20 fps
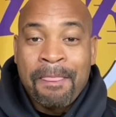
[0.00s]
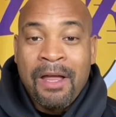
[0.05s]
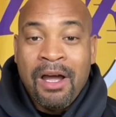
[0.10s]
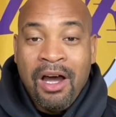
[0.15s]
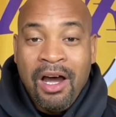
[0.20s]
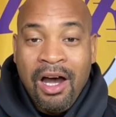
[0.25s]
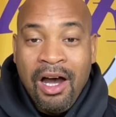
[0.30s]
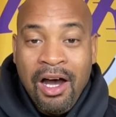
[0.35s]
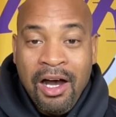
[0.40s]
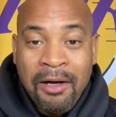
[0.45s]

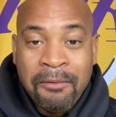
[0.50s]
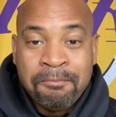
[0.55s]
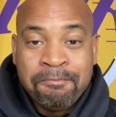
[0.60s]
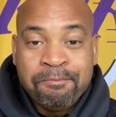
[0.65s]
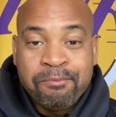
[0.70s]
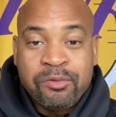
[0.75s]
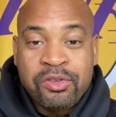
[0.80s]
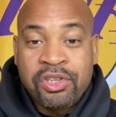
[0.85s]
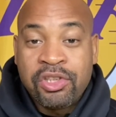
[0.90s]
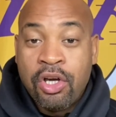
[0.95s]

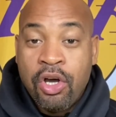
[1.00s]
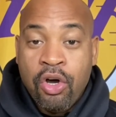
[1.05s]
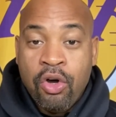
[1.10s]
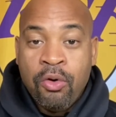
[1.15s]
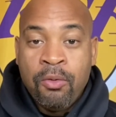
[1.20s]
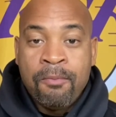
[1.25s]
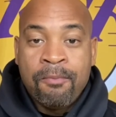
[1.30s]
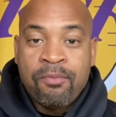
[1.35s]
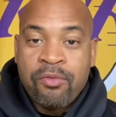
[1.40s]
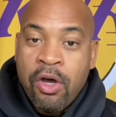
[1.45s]

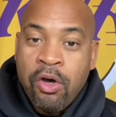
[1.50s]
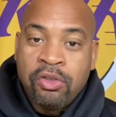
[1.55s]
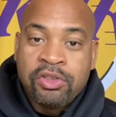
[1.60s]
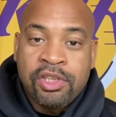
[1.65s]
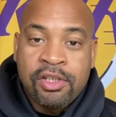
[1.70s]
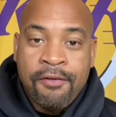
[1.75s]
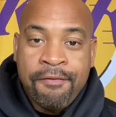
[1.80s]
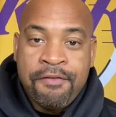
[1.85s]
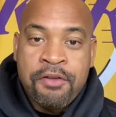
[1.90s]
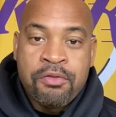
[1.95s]
So those are
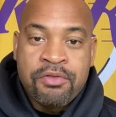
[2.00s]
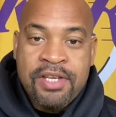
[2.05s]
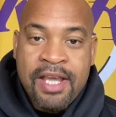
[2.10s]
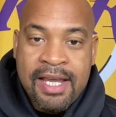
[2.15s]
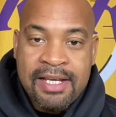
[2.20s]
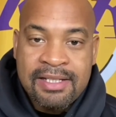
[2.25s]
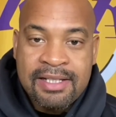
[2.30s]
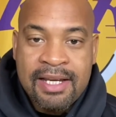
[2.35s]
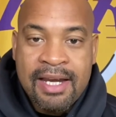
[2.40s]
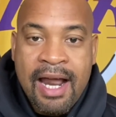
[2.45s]
the few
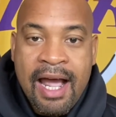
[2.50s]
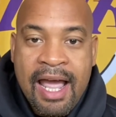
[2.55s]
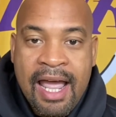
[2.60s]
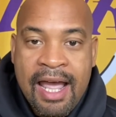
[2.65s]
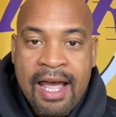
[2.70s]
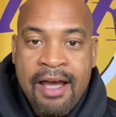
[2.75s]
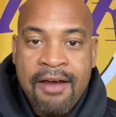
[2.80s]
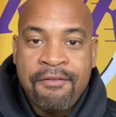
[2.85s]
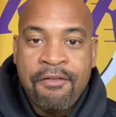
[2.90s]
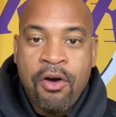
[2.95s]
takes that I
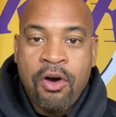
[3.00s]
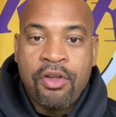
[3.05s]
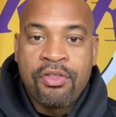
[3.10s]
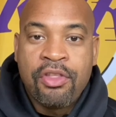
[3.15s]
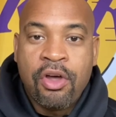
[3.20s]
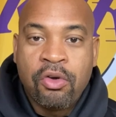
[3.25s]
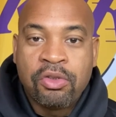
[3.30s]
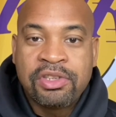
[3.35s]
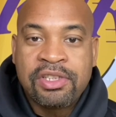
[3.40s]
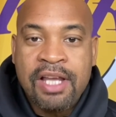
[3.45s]
have on
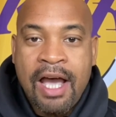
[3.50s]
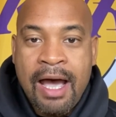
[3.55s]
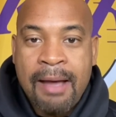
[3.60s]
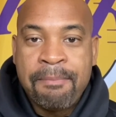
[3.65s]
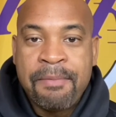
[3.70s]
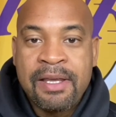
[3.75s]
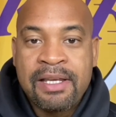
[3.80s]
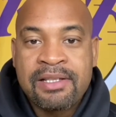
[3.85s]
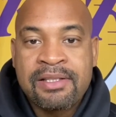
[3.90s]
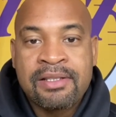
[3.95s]
those
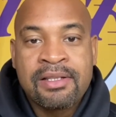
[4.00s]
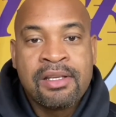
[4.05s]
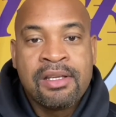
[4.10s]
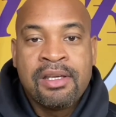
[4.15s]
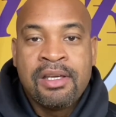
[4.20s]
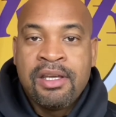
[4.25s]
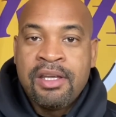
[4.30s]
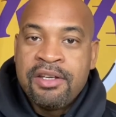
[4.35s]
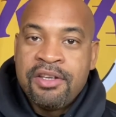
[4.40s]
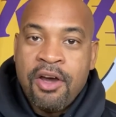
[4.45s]
topics.
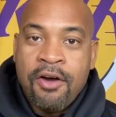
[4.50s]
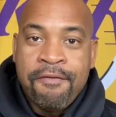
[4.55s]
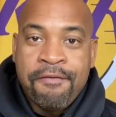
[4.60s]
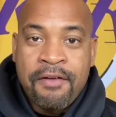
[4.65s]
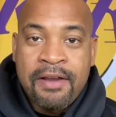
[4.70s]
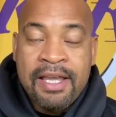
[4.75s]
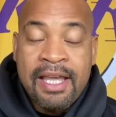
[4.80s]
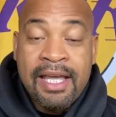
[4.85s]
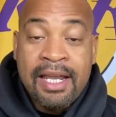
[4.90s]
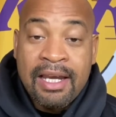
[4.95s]
Don't
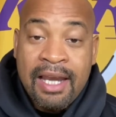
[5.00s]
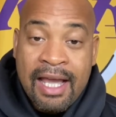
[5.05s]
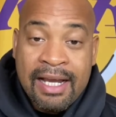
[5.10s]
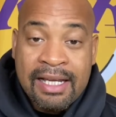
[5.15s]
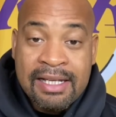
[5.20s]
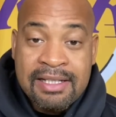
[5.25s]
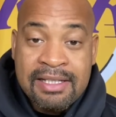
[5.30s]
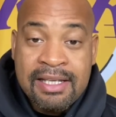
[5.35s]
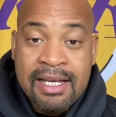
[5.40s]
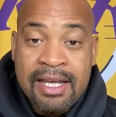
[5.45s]
forget, like
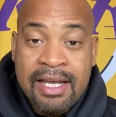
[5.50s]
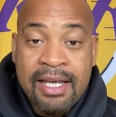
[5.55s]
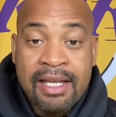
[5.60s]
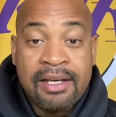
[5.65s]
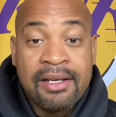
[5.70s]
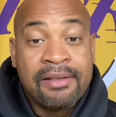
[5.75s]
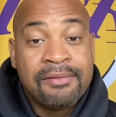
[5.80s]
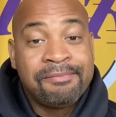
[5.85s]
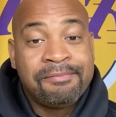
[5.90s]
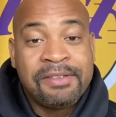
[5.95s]
I
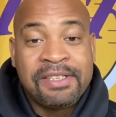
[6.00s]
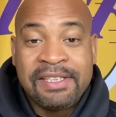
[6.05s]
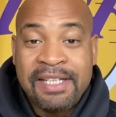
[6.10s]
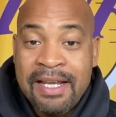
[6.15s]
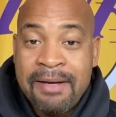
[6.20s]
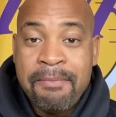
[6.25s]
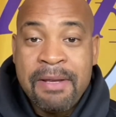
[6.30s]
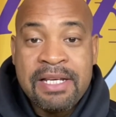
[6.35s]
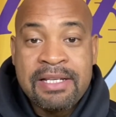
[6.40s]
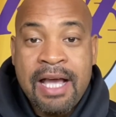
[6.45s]
said,
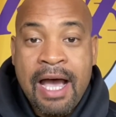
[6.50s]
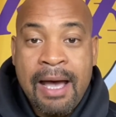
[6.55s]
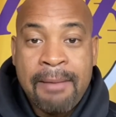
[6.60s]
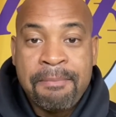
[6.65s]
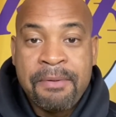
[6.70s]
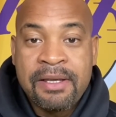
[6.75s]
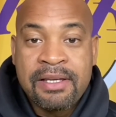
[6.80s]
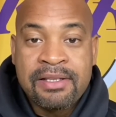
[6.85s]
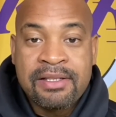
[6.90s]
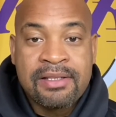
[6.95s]
send me
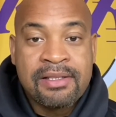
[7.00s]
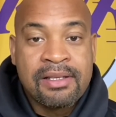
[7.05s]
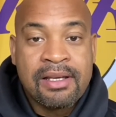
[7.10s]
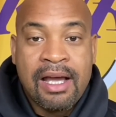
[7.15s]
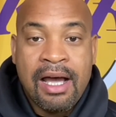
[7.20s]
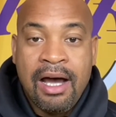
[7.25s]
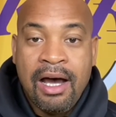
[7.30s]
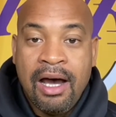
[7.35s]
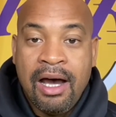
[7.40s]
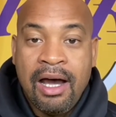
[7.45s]
topics.
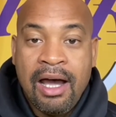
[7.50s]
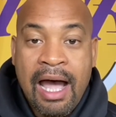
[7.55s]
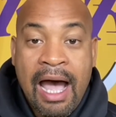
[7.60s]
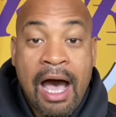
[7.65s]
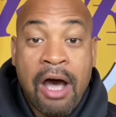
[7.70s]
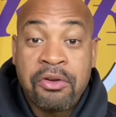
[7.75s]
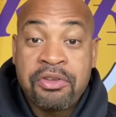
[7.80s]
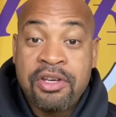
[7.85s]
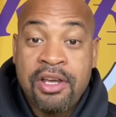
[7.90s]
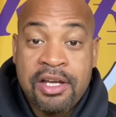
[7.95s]

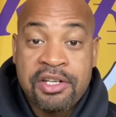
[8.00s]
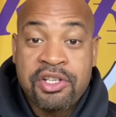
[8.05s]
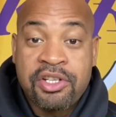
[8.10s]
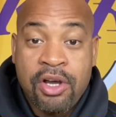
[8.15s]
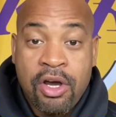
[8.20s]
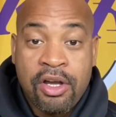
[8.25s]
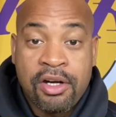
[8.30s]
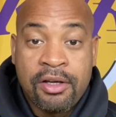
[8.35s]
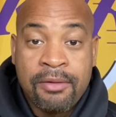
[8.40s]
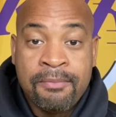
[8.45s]
I'll touch
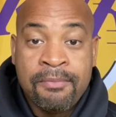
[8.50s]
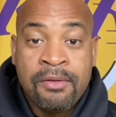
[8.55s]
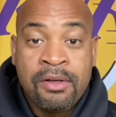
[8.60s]
on them.